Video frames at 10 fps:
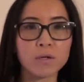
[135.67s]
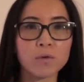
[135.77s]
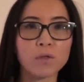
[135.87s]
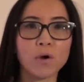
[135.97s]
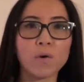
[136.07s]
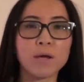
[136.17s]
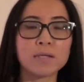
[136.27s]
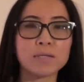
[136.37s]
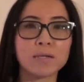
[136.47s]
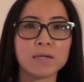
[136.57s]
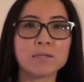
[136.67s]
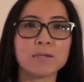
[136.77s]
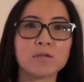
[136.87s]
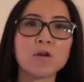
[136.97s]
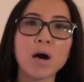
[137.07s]
it's
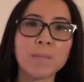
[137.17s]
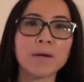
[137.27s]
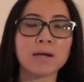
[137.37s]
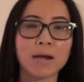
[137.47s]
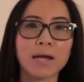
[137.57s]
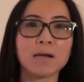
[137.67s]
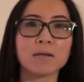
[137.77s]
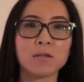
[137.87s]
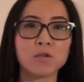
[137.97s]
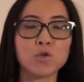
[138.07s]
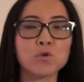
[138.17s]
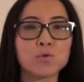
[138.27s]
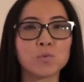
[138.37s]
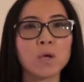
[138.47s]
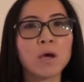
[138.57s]
the topic, like the
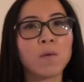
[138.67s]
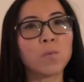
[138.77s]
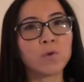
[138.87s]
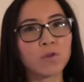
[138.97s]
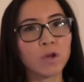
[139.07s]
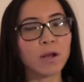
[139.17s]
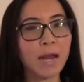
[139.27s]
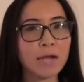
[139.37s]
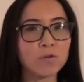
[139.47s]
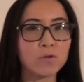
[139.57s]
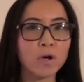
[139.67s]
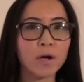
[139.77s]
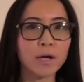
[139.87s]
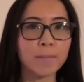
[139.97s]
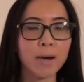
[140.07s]
news would not like to
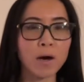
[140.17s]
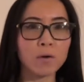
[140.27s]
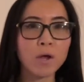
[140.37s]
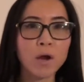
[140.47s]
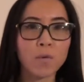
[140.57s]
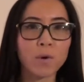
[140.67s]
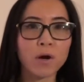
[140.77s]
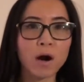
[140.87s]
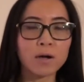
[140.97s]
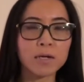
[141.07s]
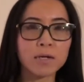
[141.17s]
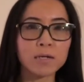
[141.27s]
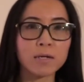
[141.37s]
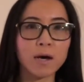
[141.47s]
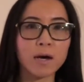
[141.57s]
talk about
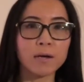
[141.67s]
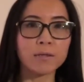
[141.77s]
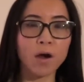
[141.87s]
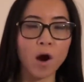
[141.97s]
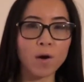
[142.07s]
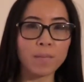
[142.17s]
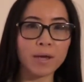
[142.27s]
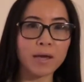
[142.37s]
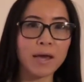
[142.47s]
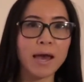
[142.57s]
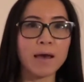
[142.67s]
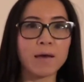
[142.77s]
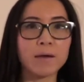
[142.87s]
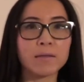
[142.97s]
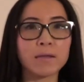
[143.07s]
regarding the Army
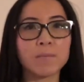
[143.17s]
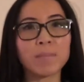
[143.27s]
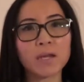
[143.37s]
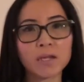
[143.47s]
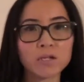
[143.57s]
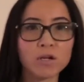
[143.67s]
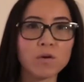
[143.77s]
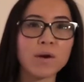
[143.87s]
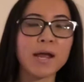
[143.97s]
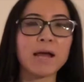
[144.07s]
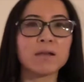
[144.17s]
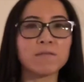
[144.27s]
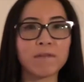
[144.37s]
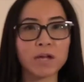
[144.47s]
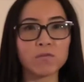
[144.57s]
and the military and
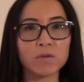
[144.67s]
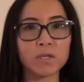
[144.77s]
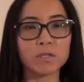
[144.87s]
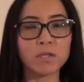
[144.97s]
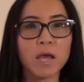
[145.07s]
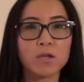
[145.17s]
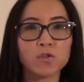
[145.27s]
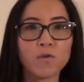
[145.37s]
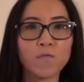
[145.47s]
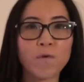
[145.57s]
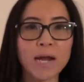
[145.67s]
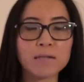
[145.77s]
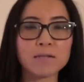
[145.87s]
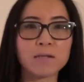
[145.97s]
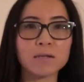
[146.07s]
the veterans. So for
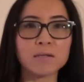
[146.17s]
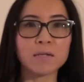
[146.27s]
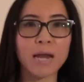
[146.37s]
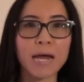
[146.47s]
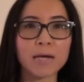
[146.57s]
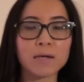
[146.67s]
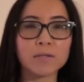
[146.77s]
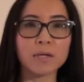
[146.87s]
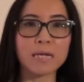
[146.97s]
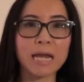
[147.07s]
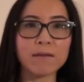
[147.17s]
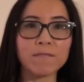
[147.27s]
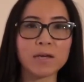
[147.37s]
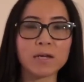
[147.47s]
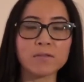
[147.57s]
instance, like the
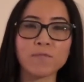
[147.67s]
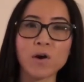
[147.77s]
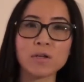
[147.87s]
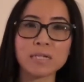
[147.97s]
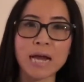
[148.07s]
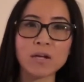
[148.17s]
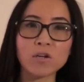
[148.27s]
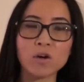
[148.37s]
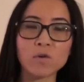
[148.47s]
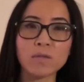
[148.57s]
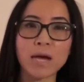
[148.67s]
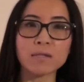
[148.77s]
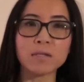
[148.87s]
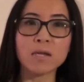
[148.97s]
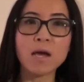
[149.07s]
Navy, as far as I know,
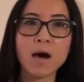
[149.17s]
that